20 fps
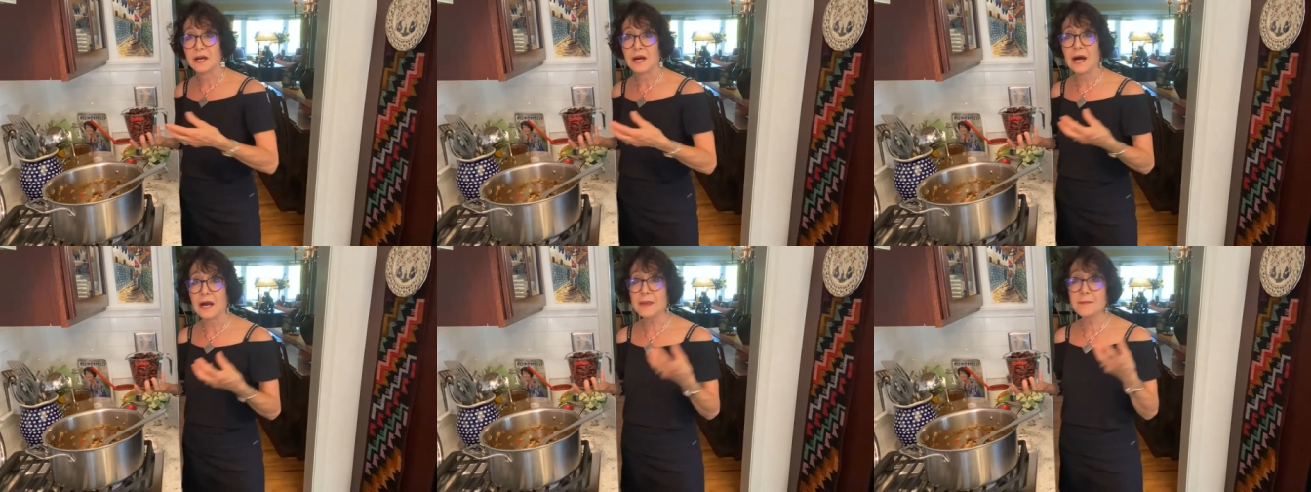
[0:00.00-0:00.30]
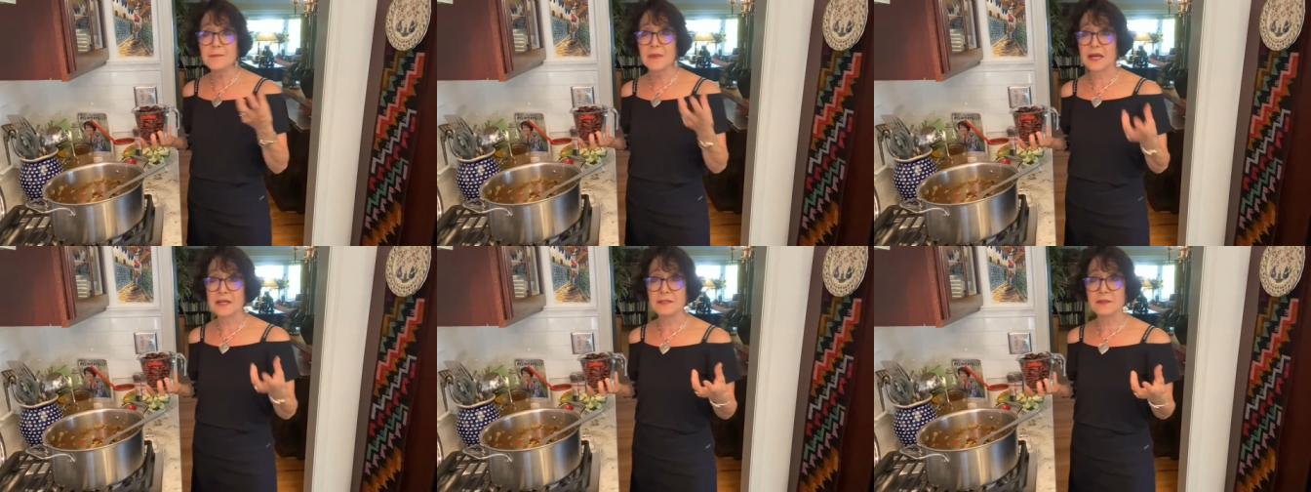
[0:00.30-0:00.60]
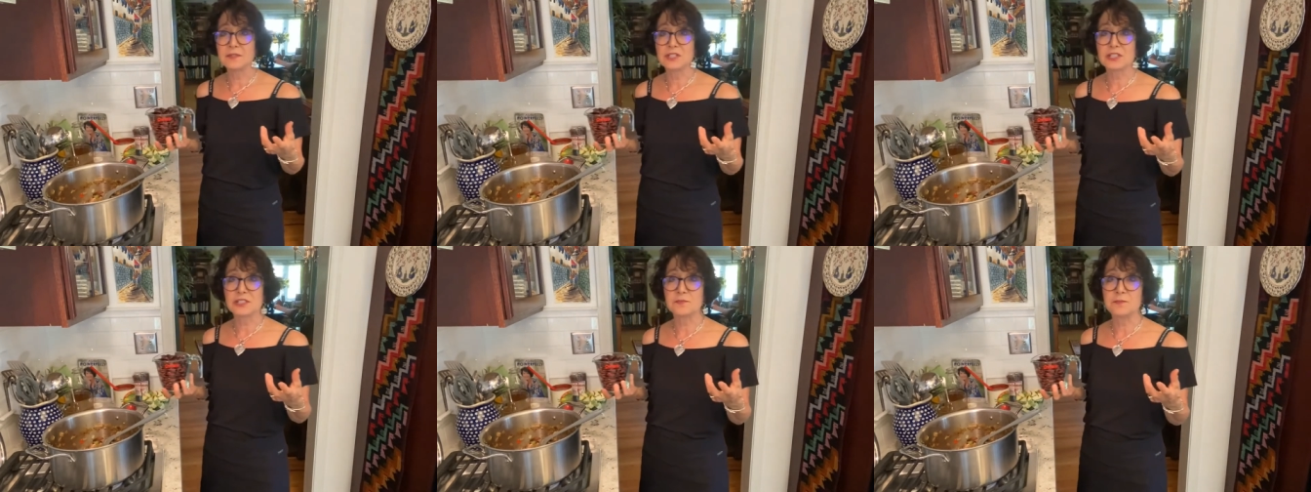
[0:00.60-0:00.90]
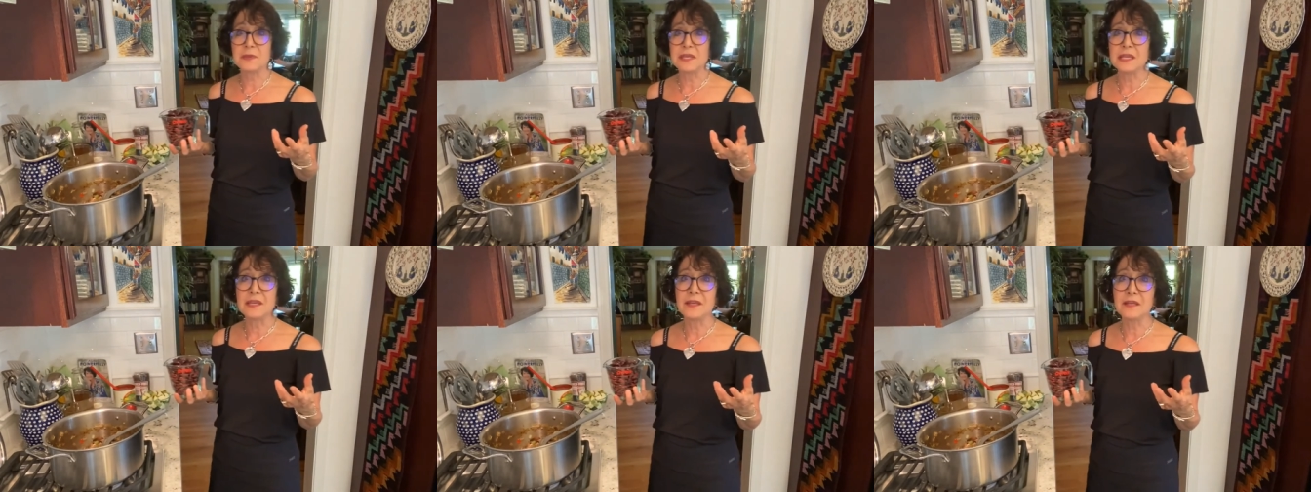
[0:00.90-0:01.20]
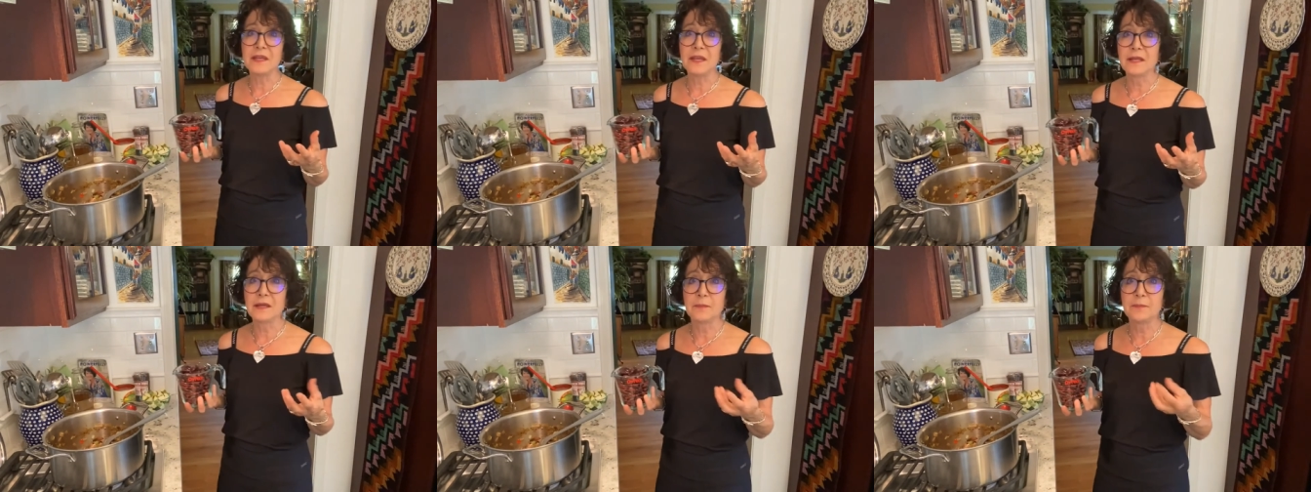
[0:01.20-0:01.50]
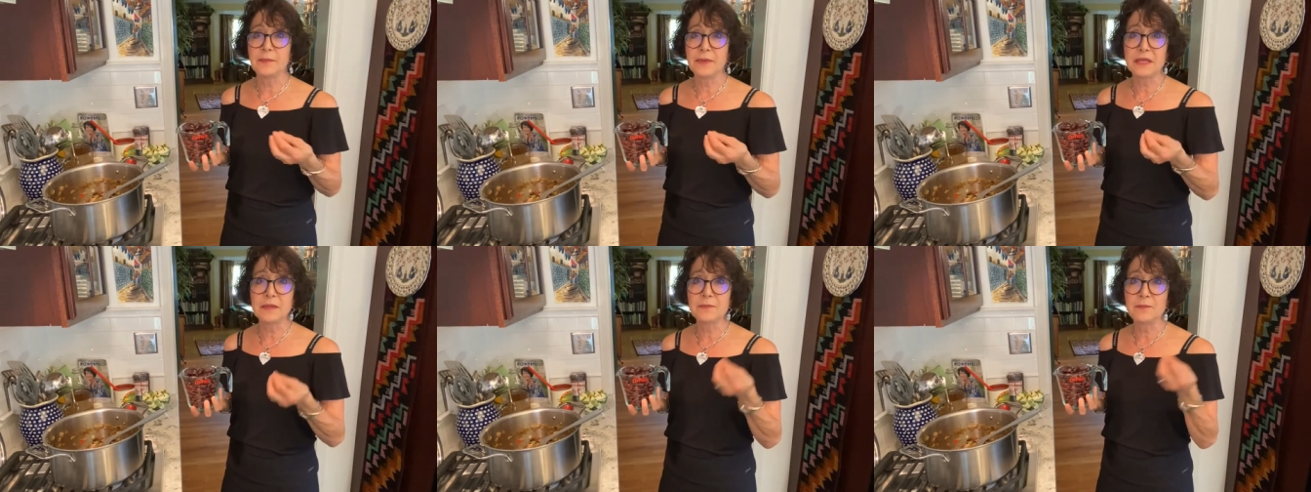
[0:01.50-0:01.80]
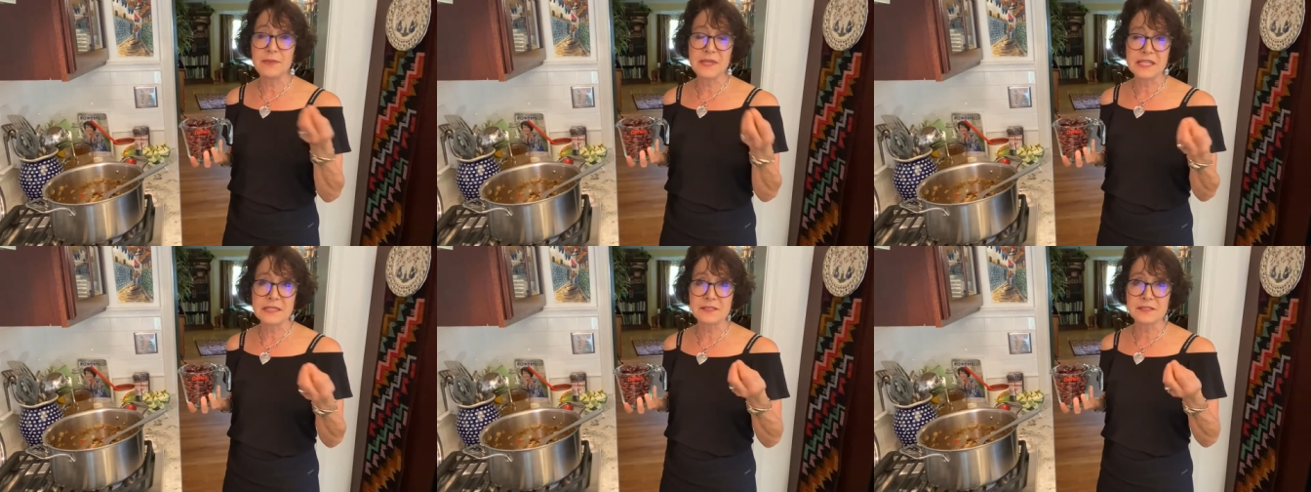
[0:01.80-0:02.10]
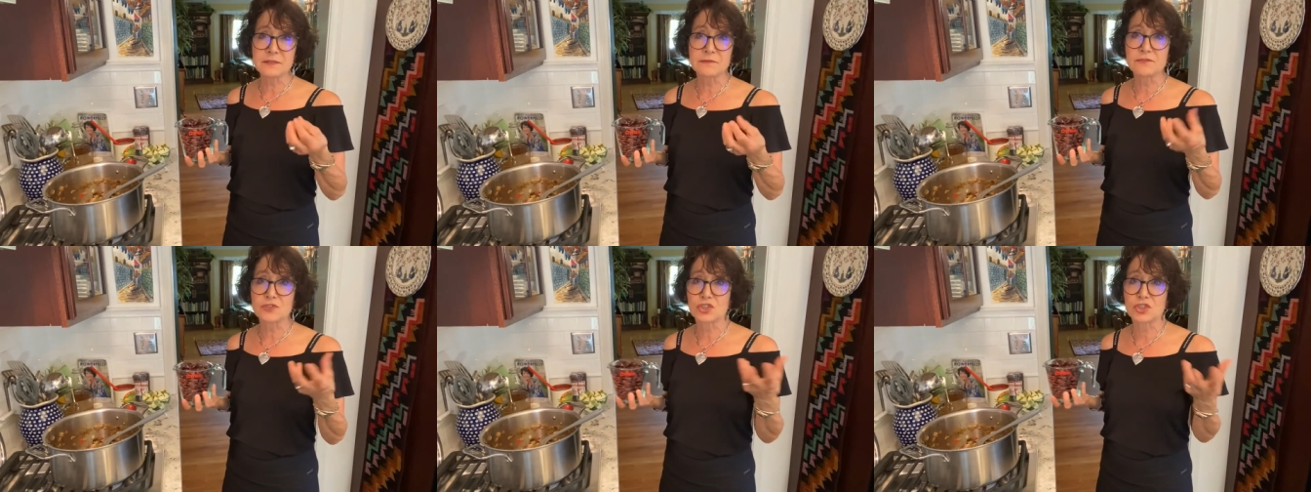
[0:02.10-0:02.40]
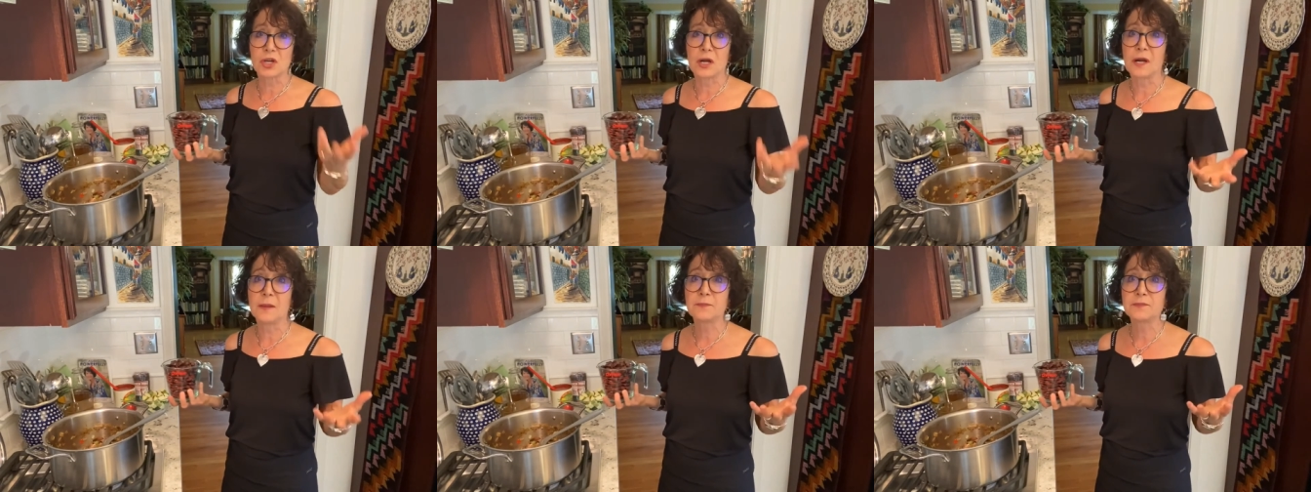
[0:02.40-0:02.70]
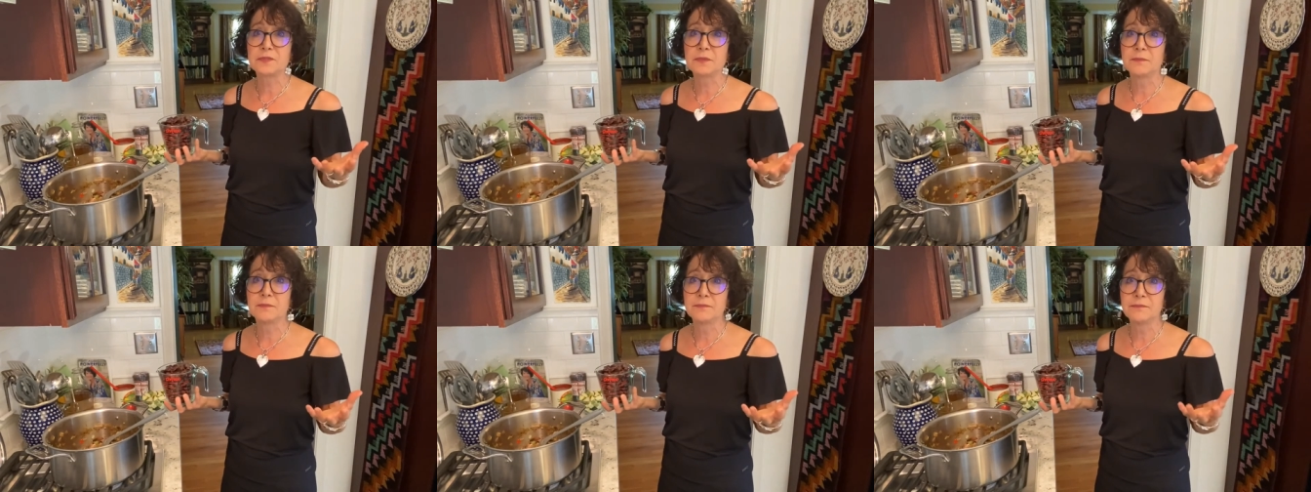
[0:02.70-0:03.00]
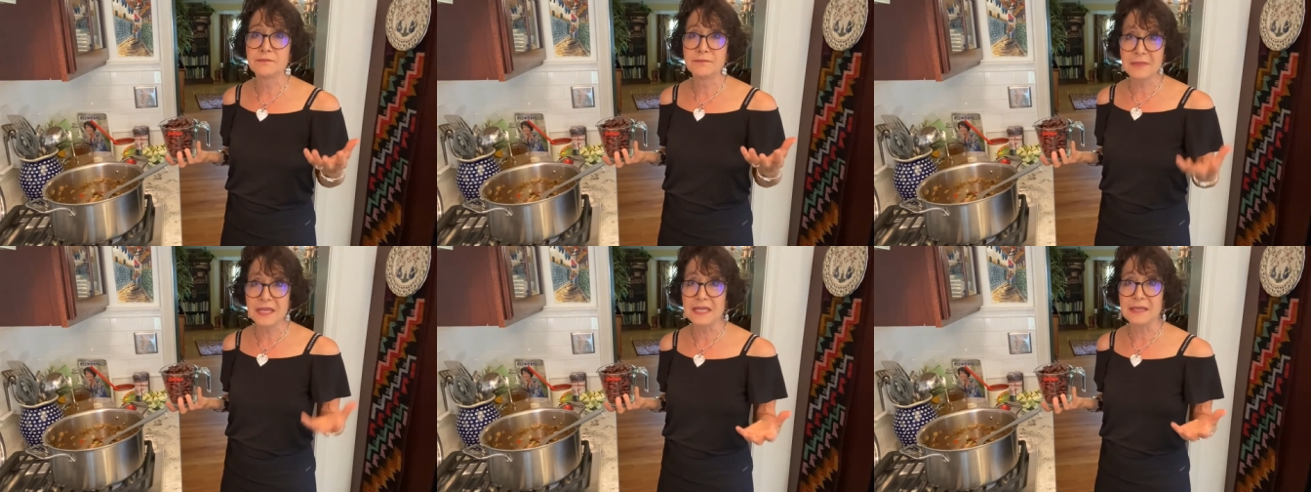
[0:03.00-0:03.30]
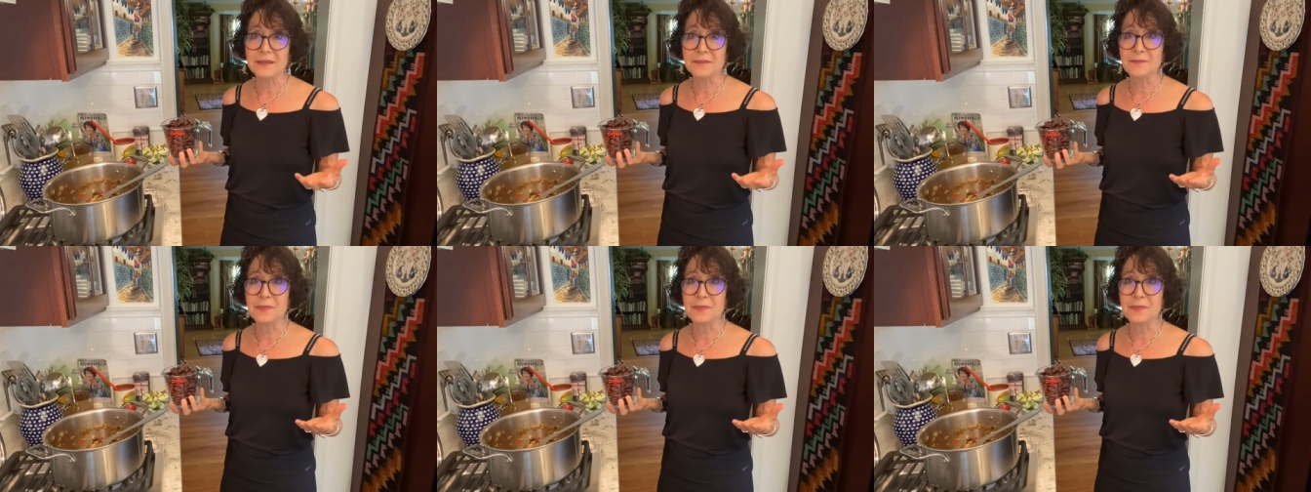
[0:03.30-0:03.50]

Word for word: I might just be eating a big piece of chopped meat,